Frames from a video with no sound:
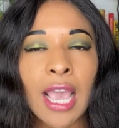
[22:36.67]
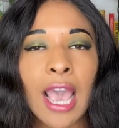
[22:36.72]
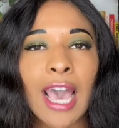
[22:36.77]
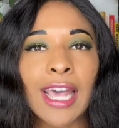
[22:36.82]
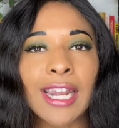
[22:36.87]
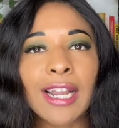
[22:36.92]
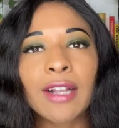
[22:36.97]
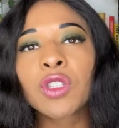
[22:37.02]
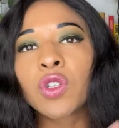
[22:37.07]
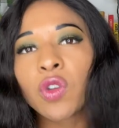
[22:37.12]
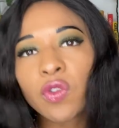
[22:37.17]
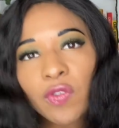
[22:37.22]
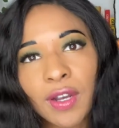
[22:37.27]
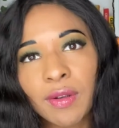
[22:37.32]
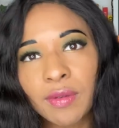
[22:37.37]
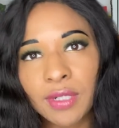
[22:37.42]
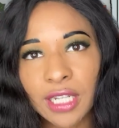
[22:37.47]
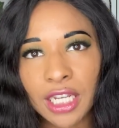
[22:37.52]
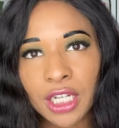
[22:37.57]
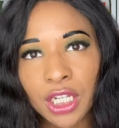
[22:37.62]
and I'll do
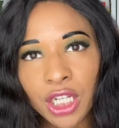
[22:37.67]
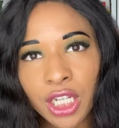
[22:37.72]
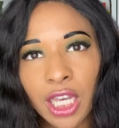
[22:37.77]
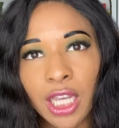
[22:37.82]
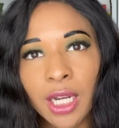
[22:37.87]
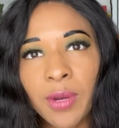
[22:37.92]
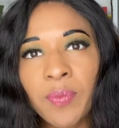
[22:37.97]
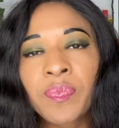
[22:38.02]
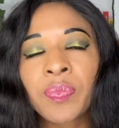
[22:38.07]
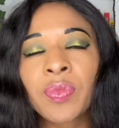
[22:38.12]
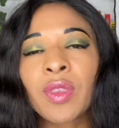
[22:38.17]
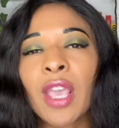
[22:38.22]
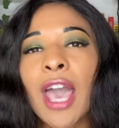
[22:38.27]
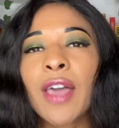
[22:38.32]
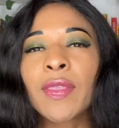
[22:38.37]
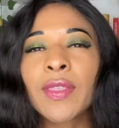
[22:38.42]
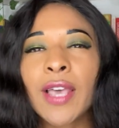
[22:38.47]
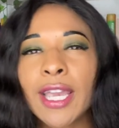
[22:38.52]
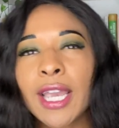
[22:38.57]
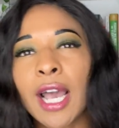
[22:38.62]
foundation
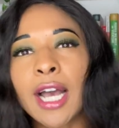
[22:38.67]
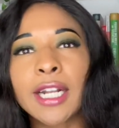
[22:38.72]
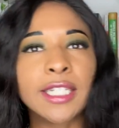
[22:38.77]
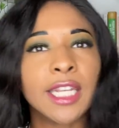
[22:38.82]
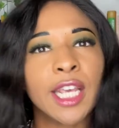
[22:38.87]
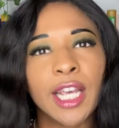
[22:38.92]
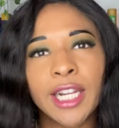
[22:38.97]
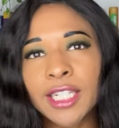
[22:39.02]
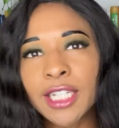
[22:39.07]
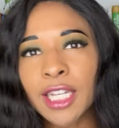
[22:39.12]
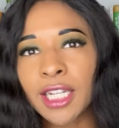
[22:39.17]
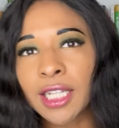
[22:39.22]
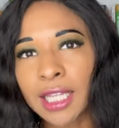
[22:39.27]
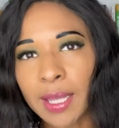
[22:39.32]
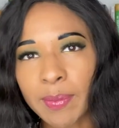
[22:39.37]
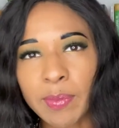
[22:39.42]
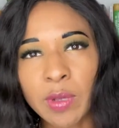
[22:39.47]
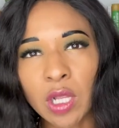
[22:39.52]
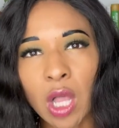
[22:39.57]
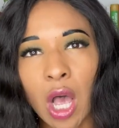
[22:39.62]
and like a tinted
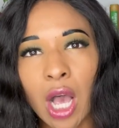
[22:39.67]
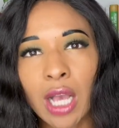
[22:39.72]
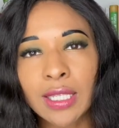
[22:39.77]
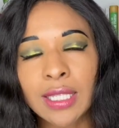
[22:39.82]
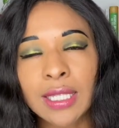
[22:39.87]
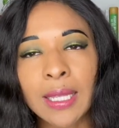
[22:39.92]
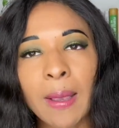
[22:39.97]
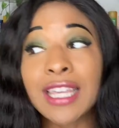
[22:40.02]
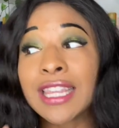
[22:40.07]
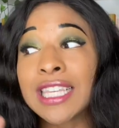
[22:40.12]
lip gloss.